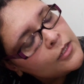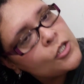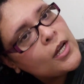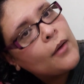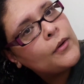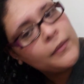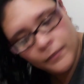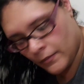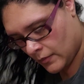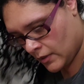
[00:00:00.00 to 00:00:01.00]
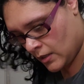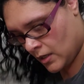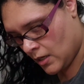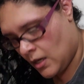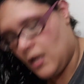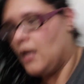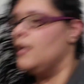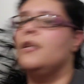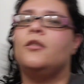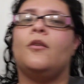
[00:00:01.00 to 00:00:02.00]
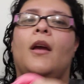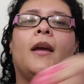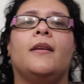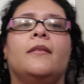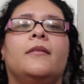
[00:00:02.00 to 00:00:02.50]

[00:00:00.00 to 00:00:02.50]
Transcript: shower. And it's okay.